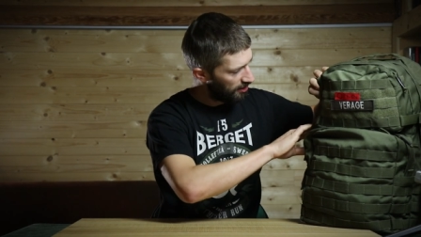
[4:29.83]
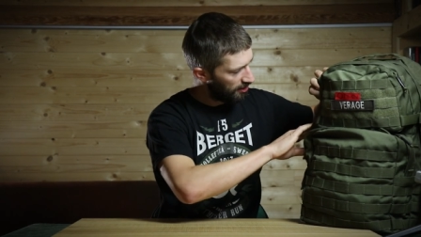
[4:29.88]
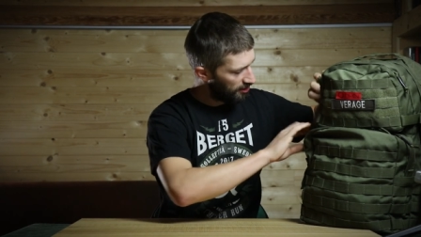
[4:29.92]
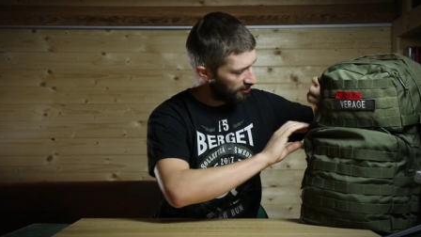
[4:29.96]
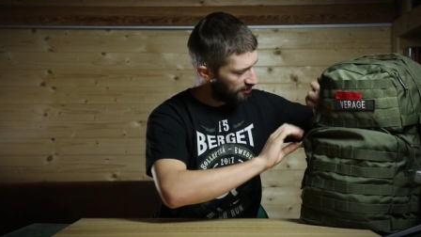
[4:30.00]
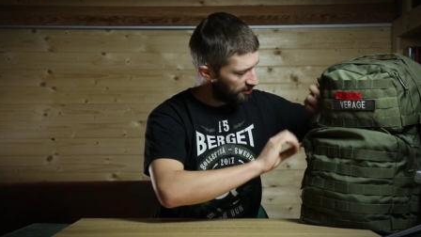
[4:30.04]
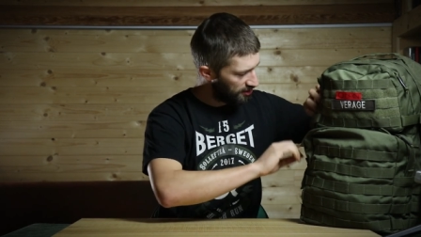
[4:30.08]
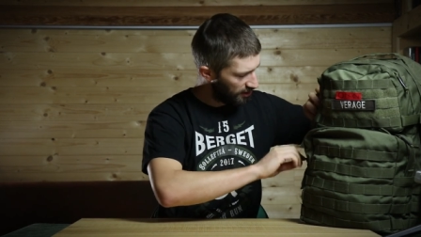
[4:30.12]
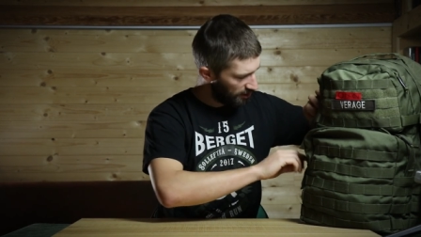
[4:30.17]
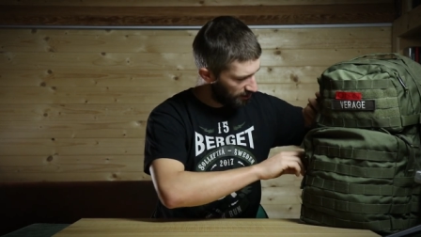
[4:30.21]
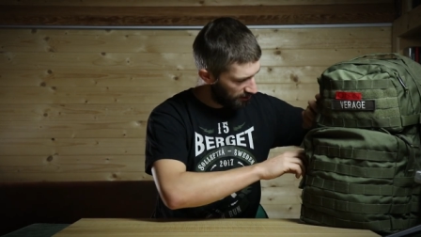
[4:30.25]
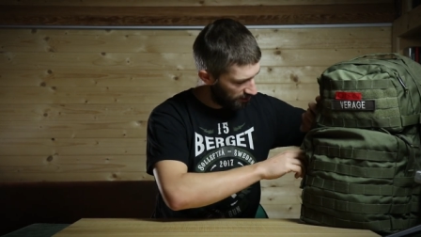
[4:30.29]
I
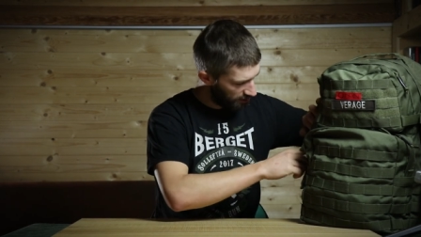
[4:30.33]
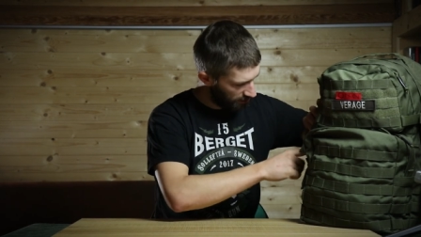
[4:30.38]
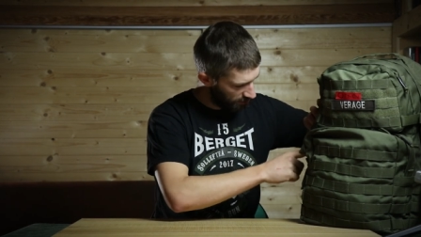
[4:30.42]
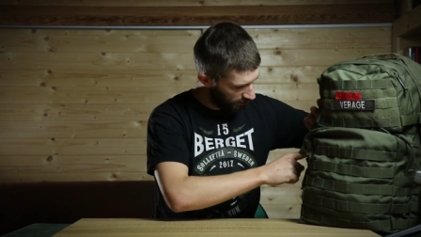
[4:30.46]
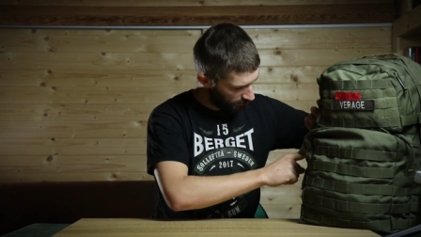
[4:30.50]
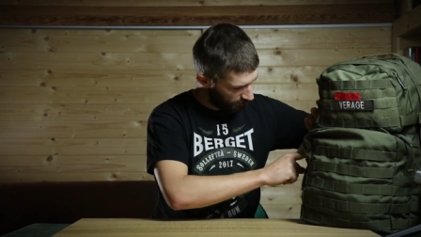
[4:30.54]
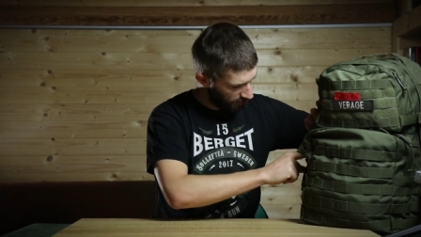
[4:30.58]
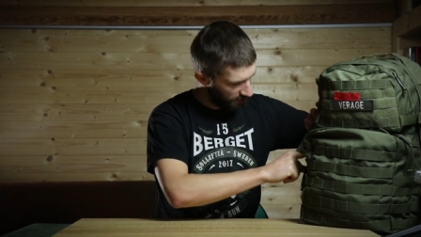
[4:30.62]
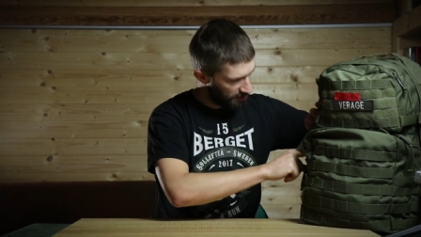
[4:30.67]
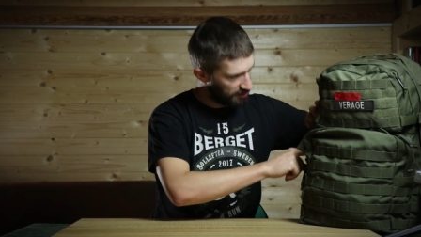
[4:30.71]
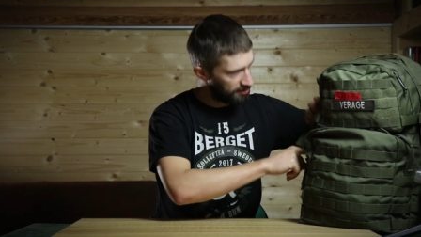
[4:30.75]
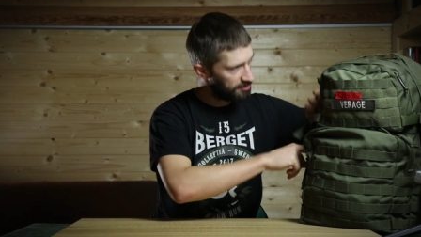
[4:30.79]
checked it,
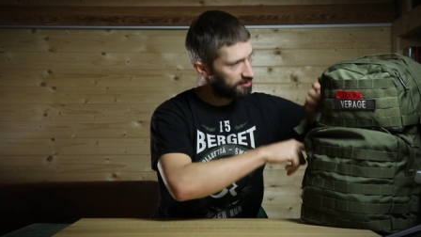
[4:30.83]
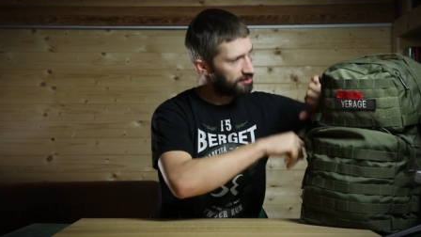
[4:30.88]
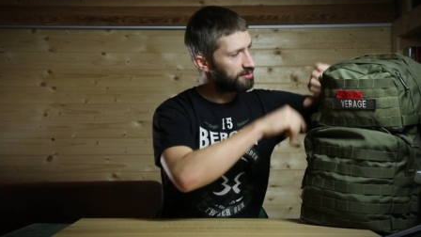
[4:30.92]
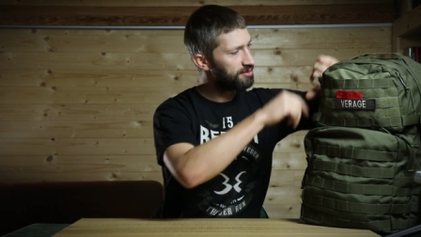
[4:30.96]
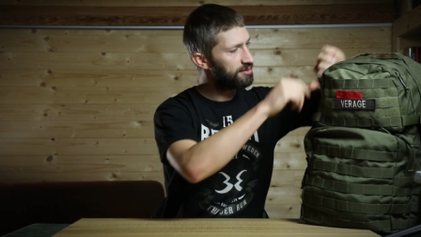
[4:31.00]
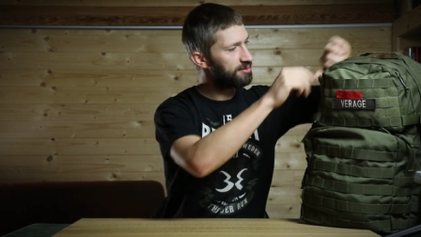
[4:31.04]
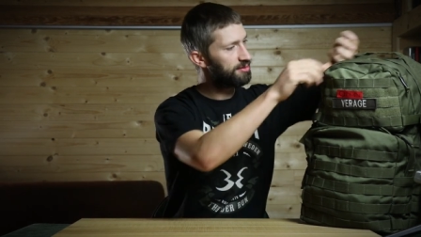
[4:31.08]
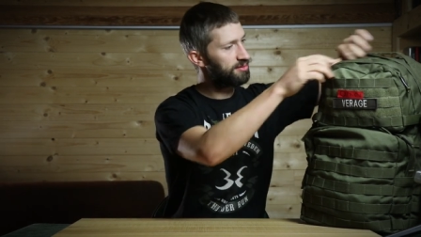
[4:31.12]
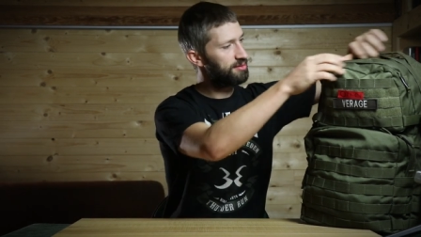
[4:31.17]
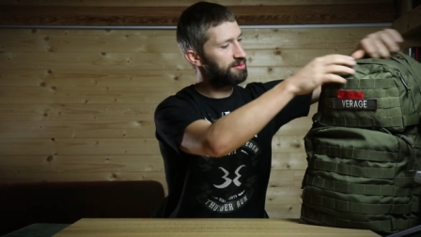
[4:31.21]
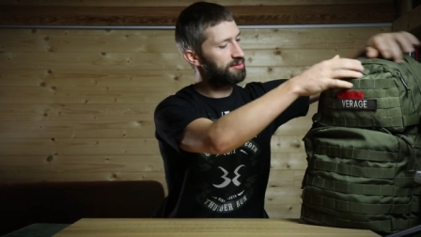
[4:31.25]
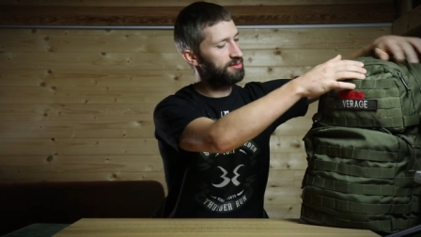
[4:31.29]
but
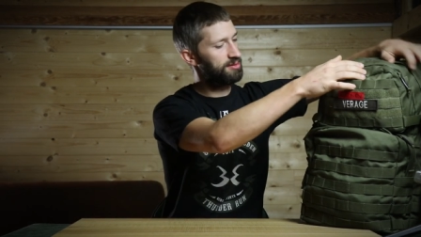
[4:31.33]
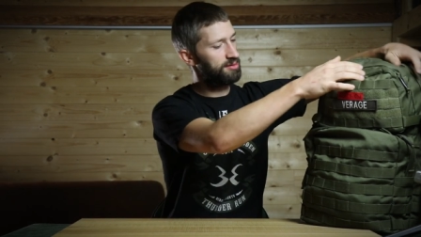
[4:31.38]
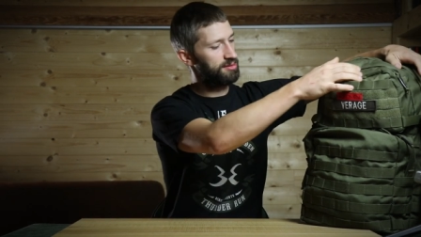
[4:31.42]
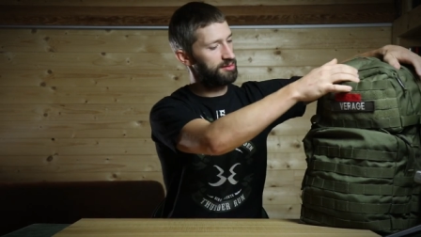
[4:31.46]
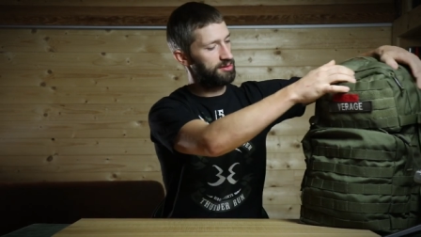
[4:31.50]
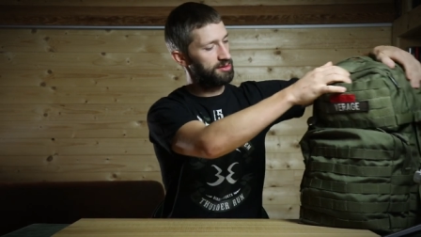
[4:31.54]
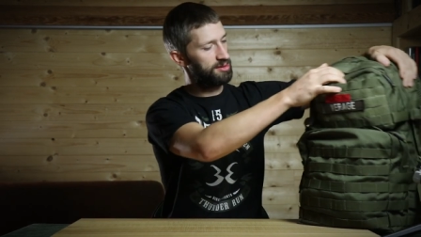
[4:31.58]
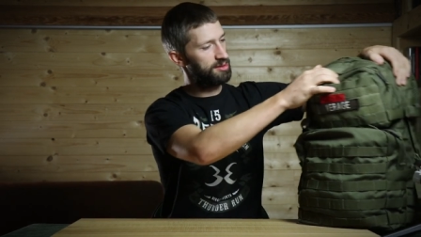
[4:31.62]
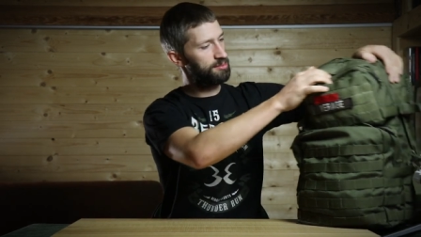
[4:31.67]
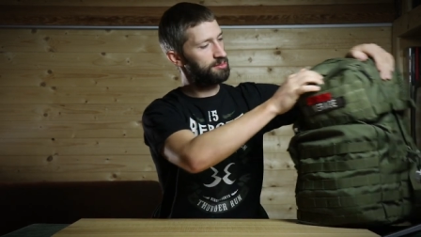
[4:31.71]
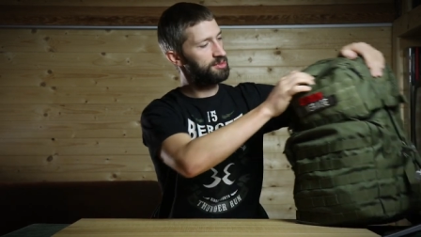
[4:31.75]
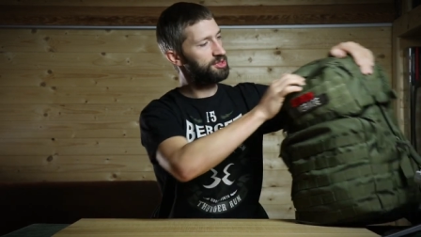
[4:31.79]

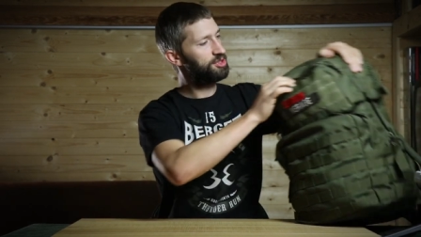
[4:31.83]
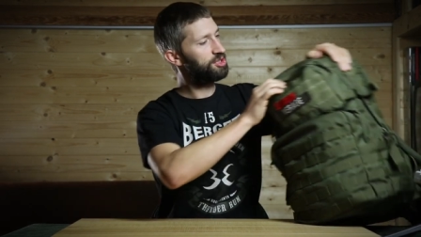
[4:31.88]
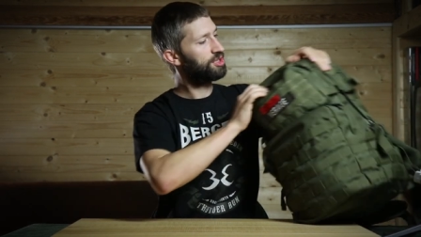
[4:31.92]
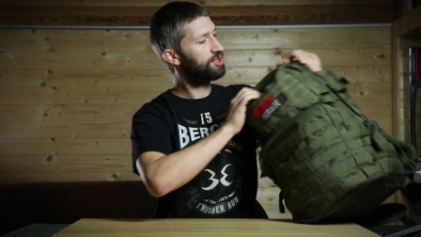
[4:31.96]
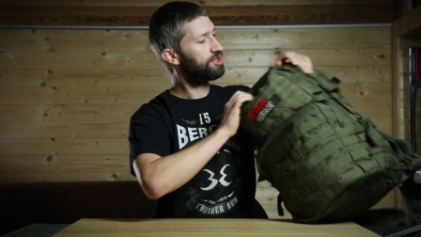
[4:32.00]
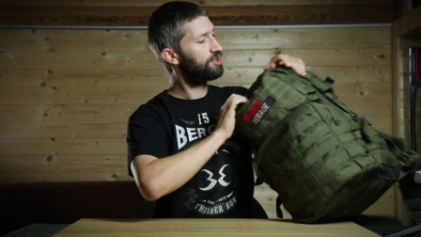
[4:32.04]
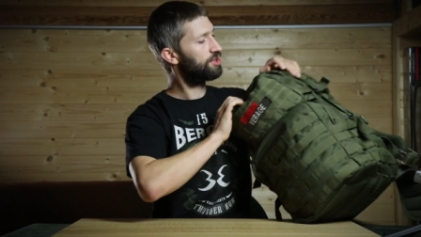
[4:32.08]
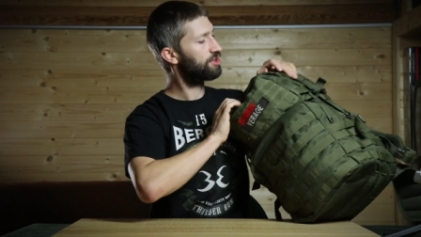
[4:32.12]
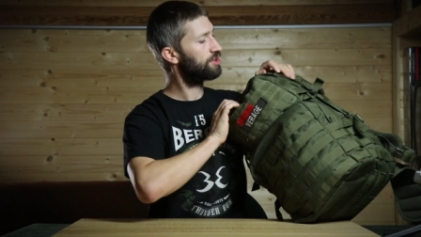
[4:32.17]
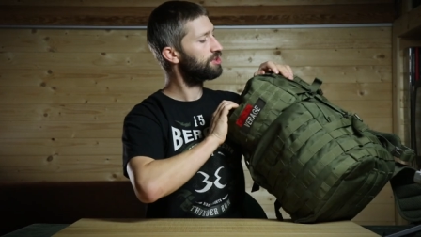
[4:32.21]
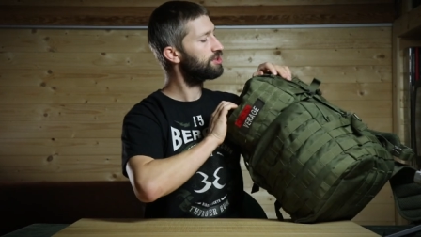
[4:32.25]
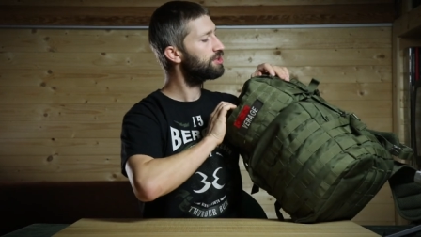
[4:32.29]
let me check
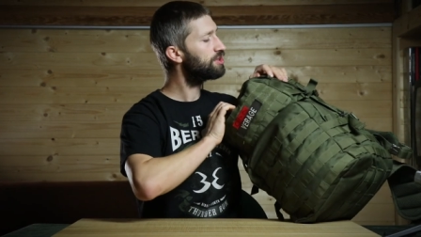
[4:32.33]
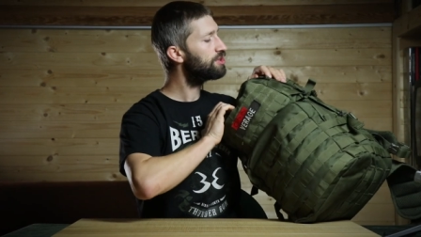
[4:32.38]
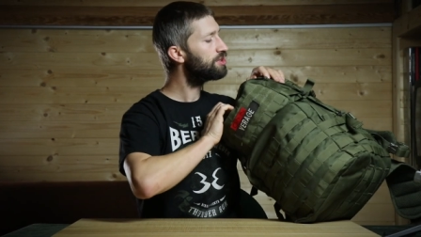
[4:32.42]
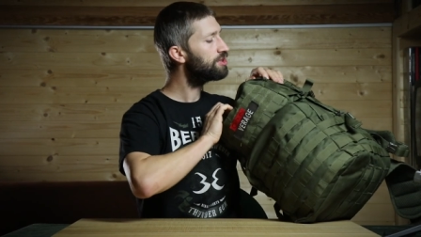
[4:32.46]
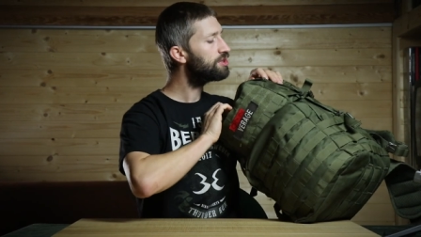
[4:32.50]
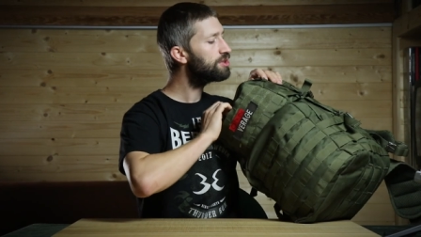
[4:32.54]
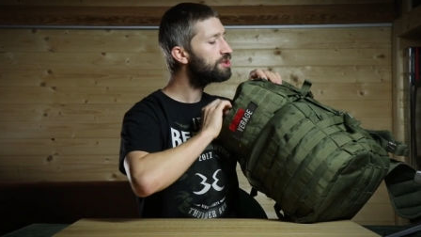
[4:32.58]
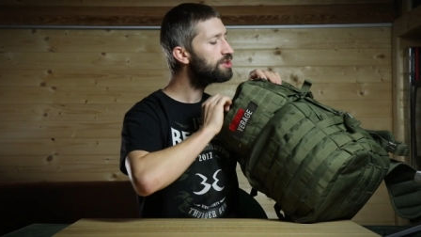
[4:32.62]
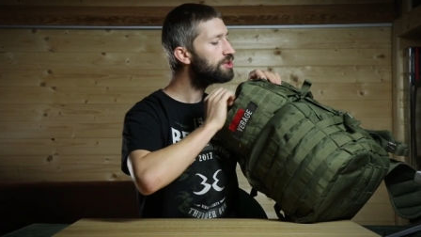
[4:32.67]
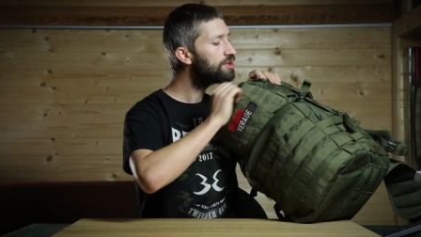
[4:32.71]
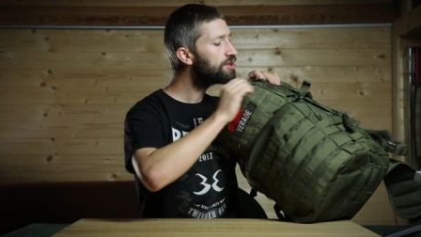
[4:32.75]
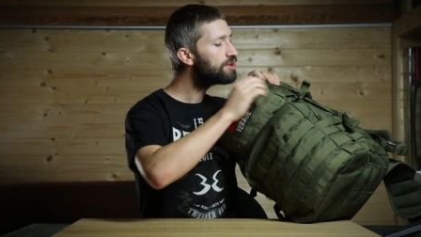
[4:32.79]
it
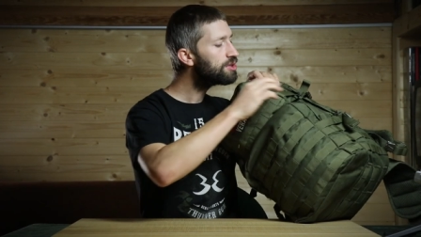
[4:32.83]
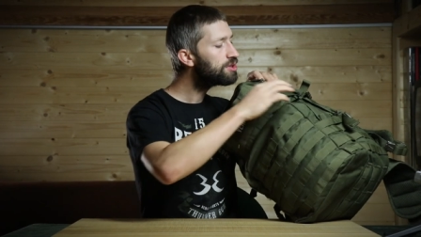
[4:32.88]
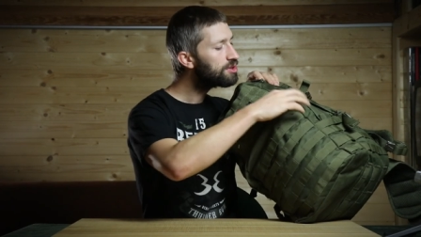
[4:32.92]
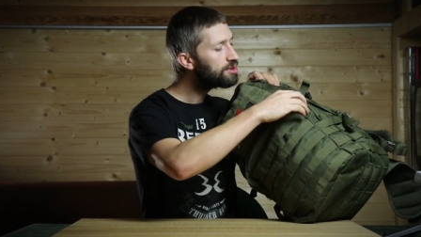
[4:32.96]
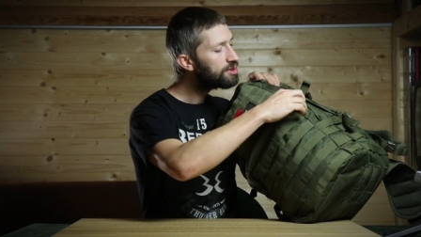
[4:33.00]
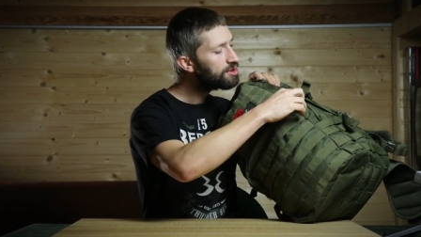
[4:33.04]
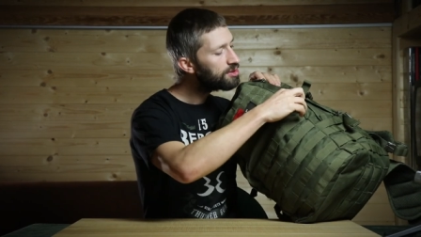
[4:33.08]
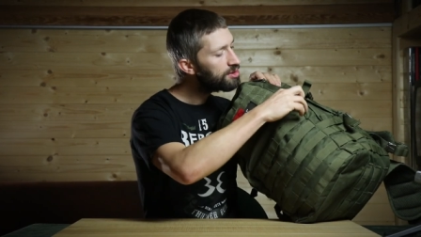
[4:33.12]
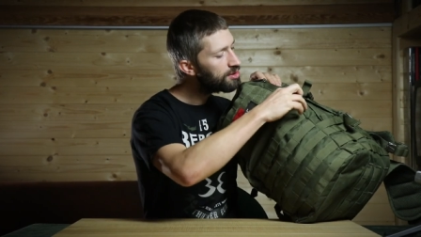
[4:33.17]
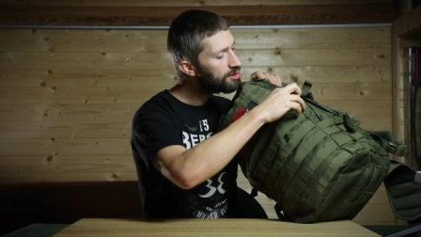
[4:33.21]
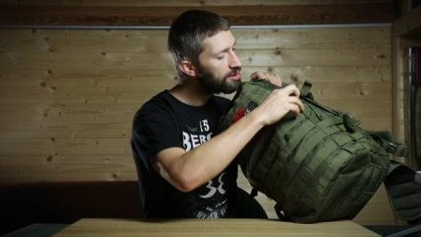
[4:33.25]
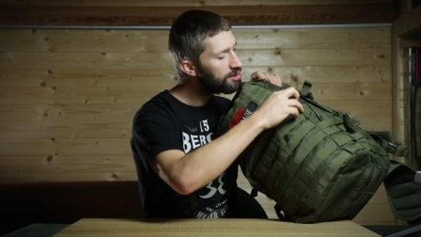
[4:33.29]

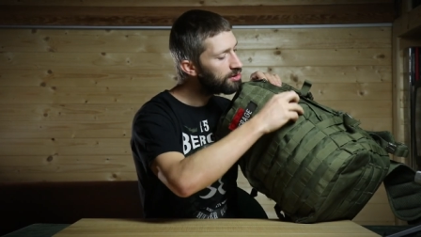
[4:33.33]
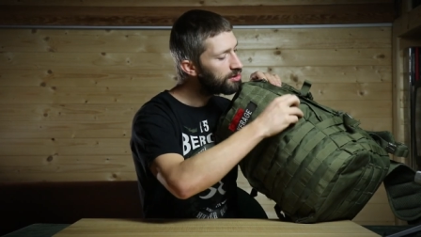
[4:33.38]
again.